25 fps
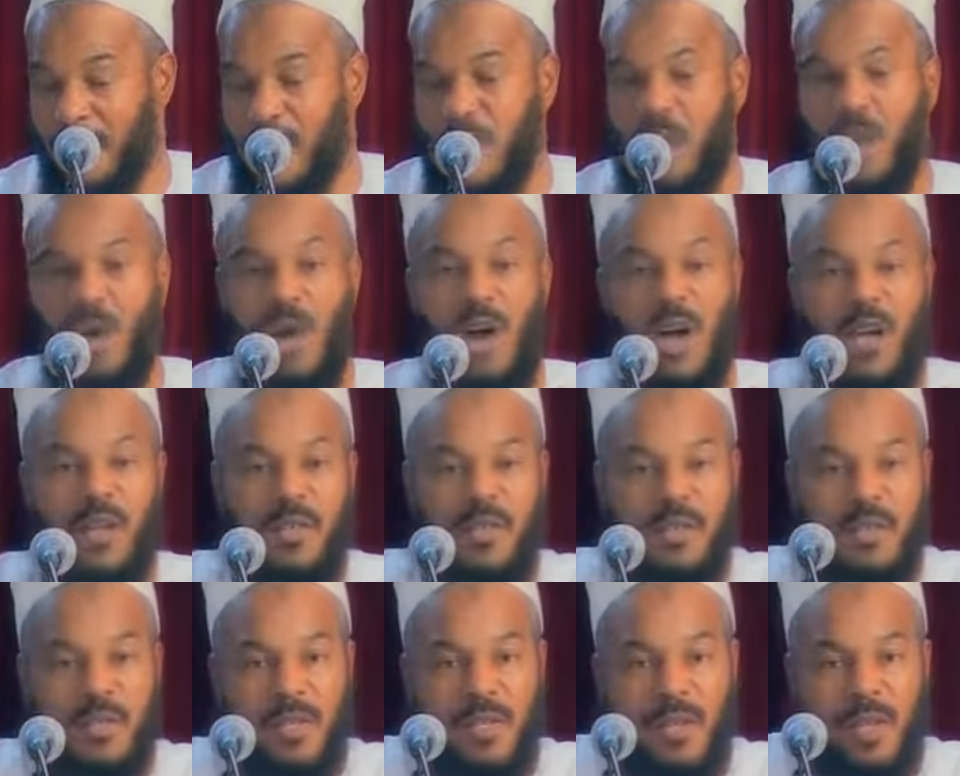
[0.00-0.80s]

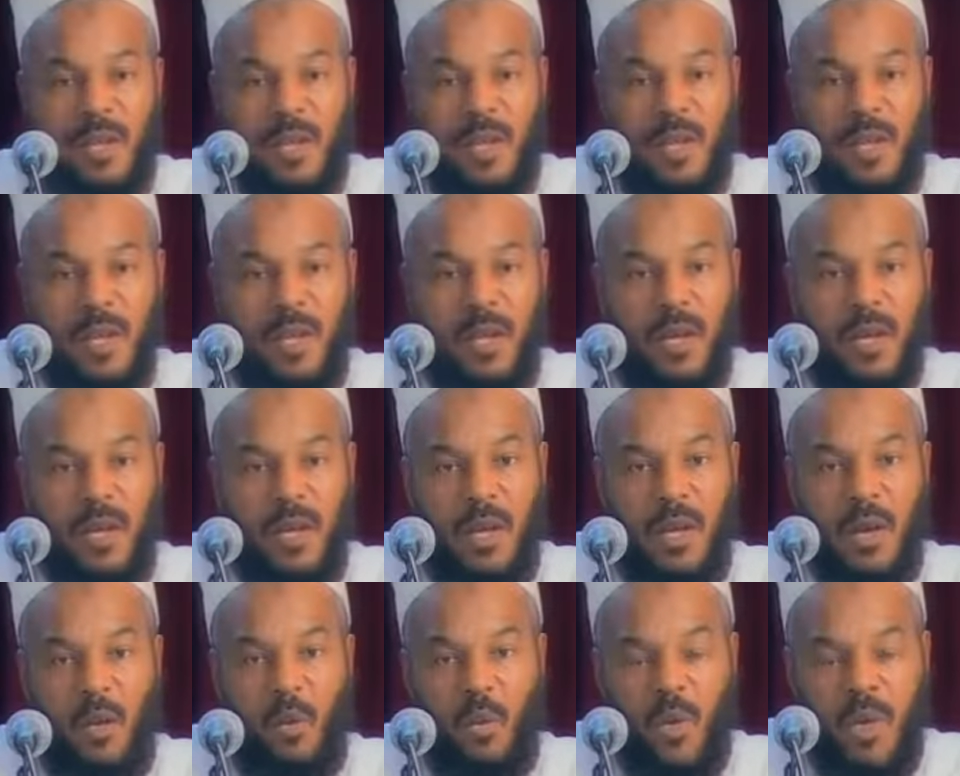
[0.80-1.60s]
Because
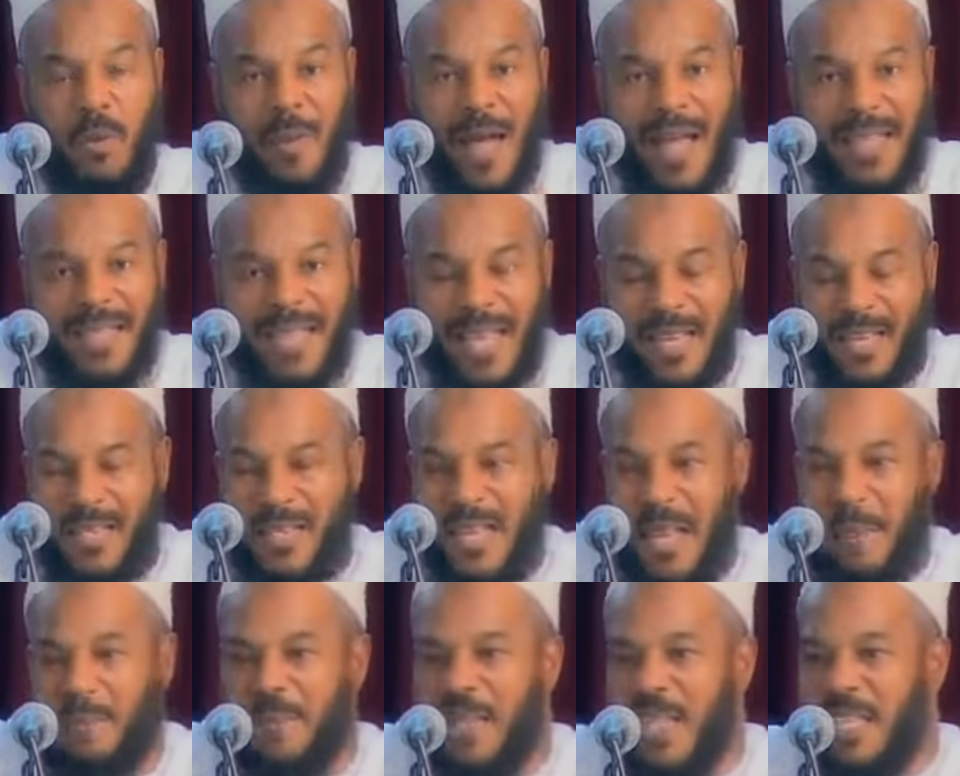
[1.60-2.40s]
we might
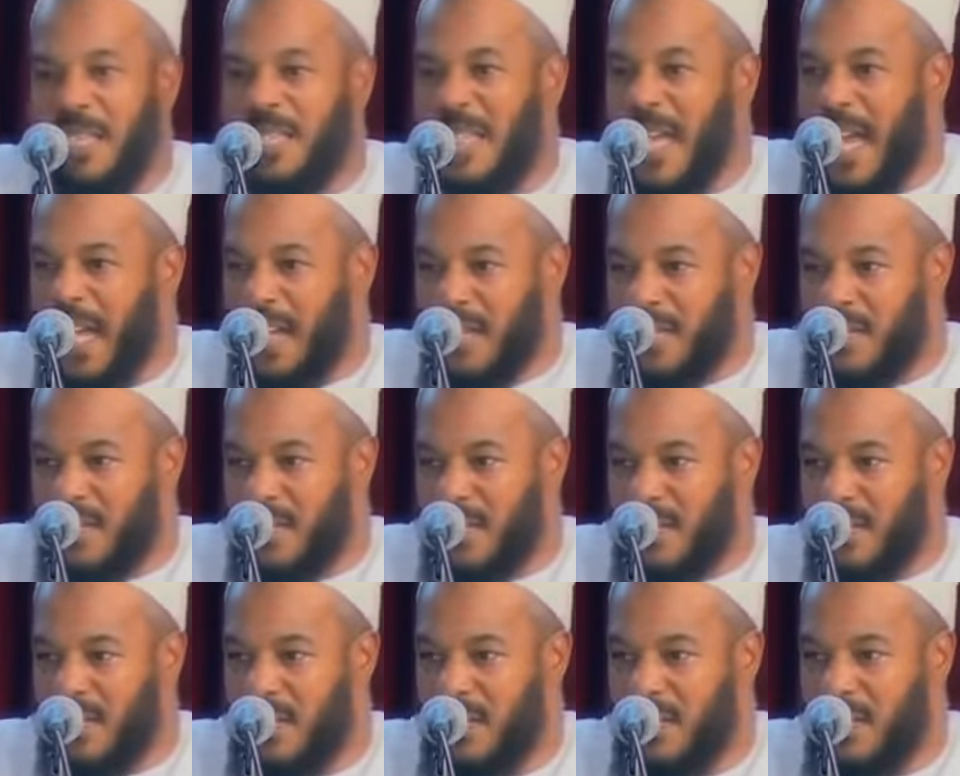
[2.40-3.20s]
accept a text